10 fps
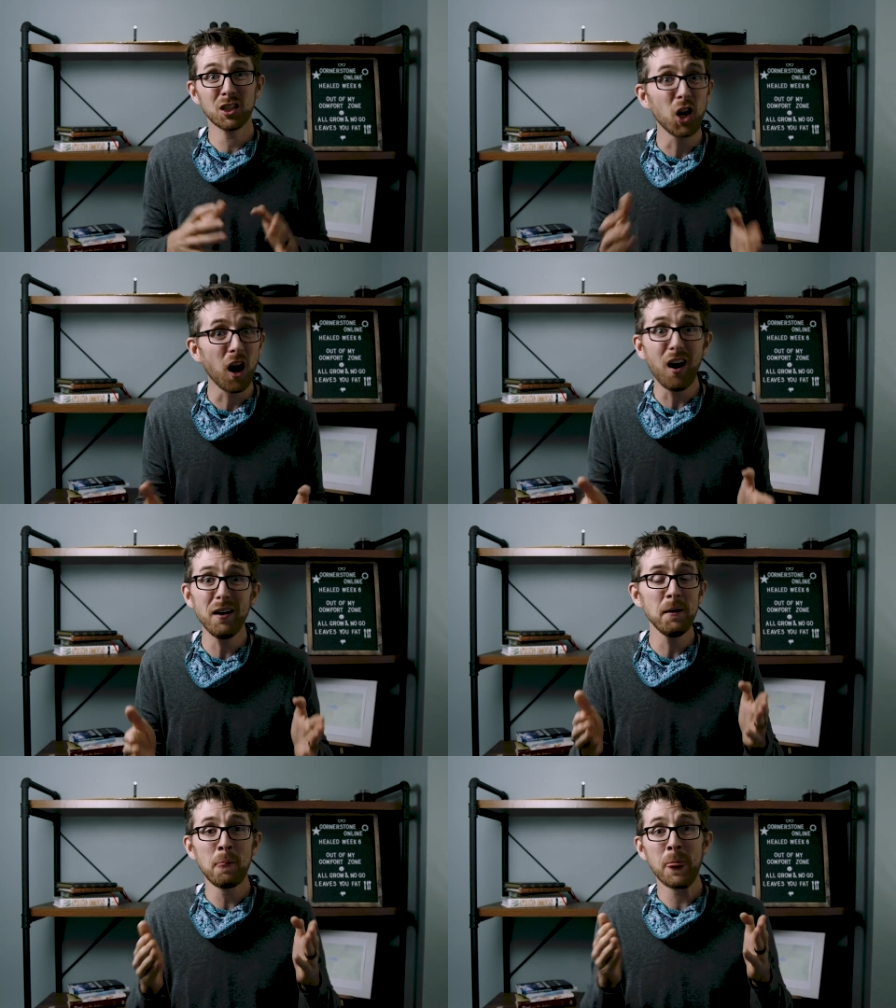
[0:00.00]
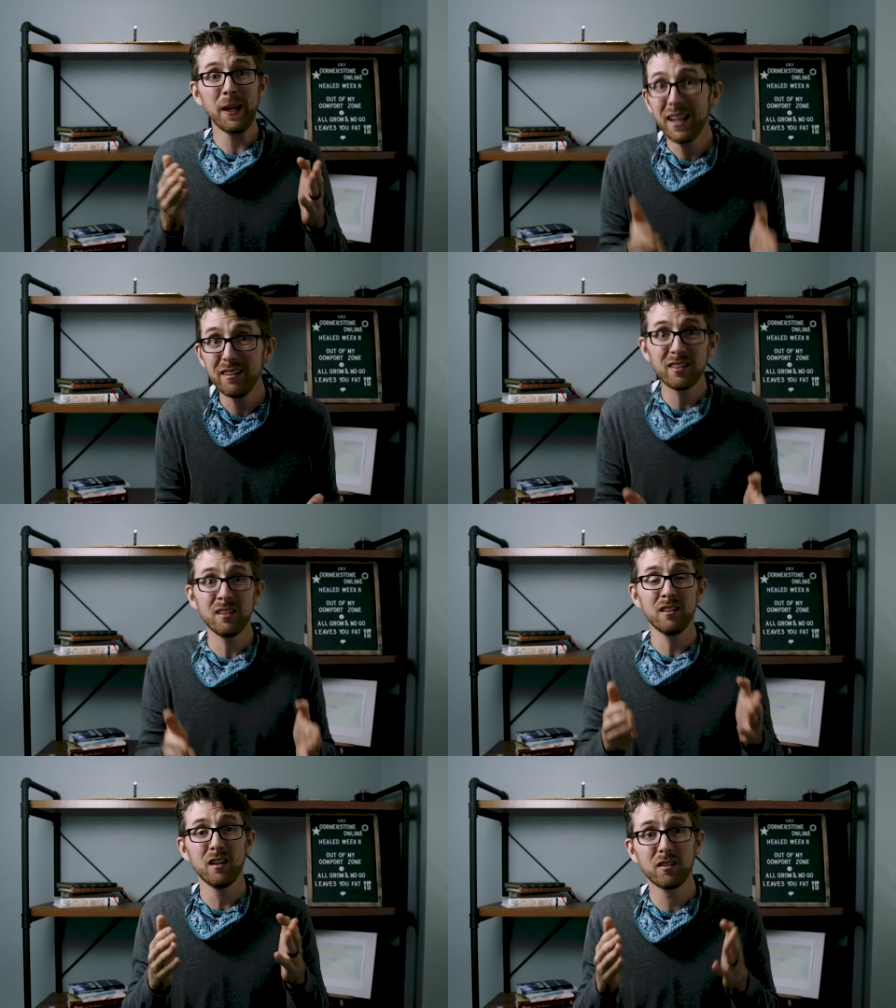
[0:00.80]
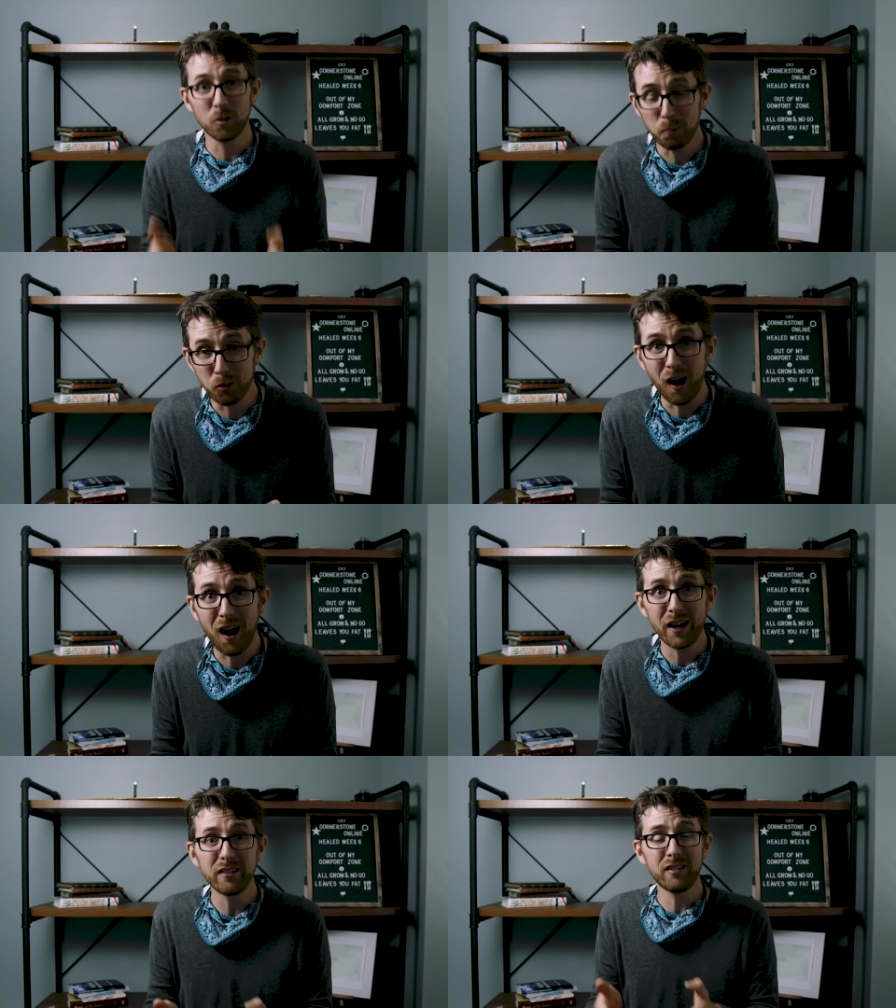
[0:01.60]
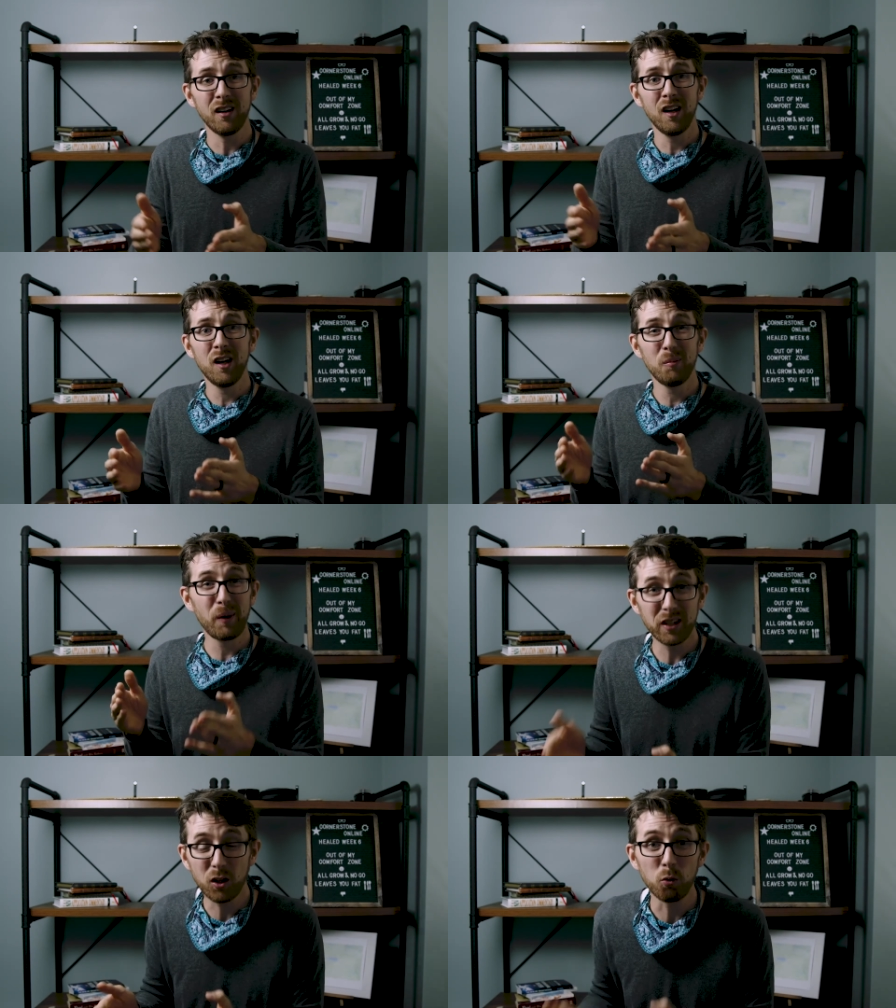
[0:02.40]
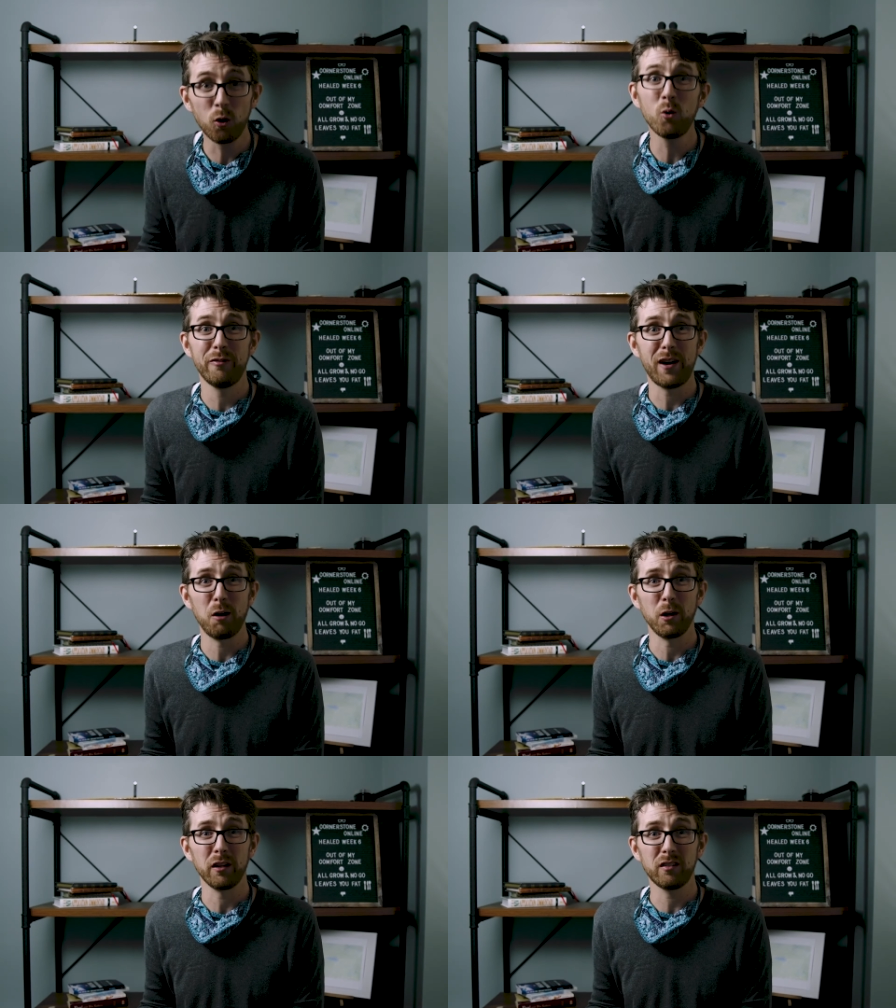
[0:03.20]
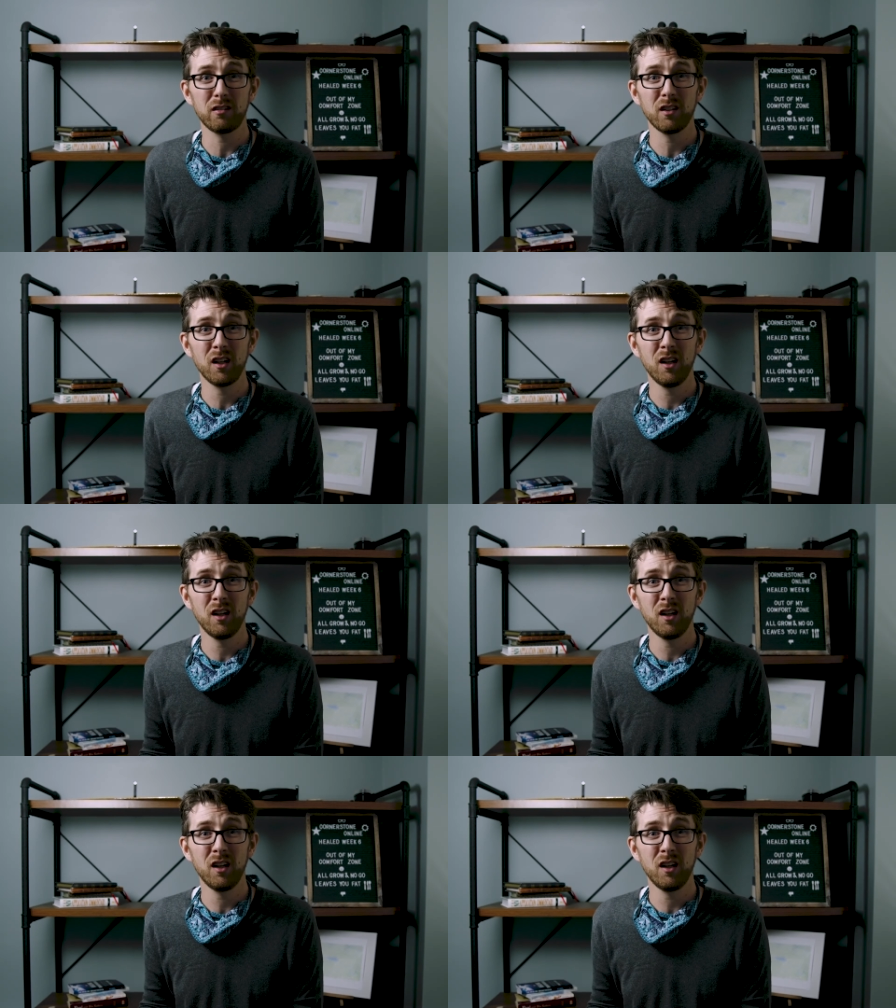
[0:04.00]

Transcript: God isn't surprised by the coronavirus.